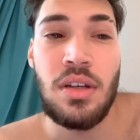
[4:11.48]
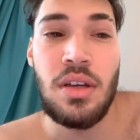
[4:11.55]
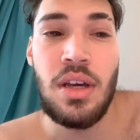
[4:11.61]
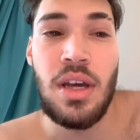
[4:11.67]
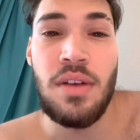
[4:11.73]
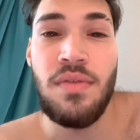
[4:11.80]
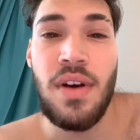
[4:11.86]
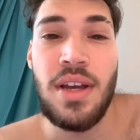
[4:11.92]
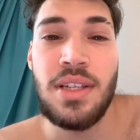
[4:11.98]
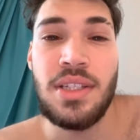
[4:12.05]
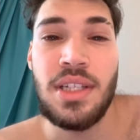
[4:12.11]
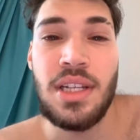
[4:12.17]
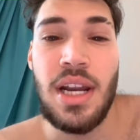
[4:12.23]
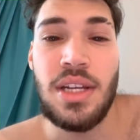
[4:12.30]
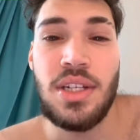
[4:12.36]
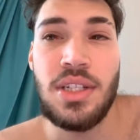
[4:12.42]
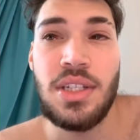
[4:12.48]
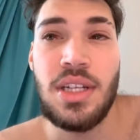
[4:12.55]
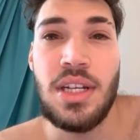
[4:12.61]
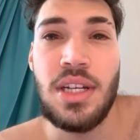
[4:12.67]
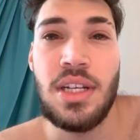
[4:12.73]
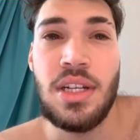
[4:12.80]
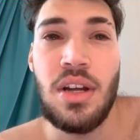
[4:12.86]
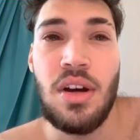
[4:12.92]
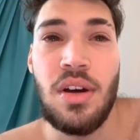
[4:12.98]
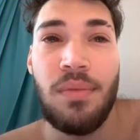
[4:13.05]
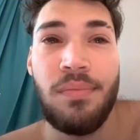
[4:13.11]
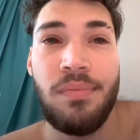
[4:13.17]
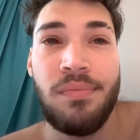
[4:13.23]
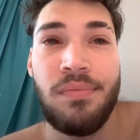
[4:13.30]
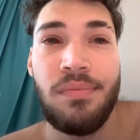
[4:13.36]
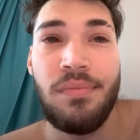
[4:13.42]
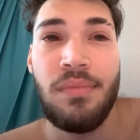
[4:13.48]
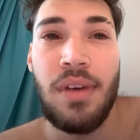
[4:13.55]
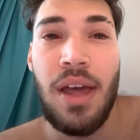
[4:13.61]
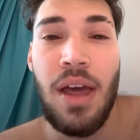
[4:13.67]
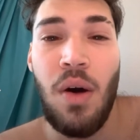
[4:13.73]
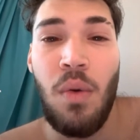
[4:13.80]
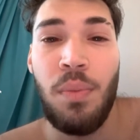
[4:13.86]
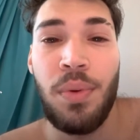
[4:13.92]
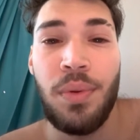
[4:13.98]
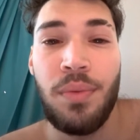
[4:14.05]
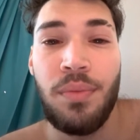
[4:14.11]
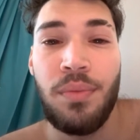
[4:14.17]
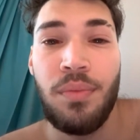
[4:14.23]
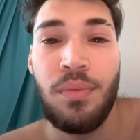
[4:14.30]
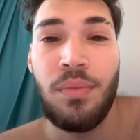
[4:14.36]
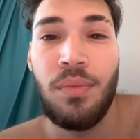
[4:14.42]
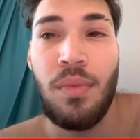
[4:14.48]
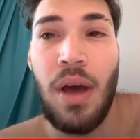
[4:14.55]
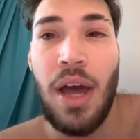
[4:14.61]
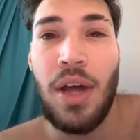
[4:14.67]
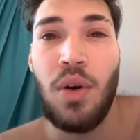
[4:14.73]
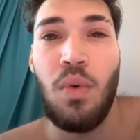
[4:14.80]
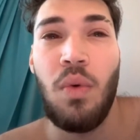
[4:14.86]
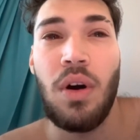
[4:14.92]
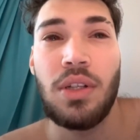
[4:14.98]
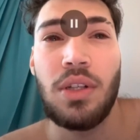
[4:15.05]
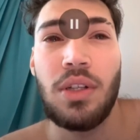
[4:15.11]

advice and I just need help. I don't want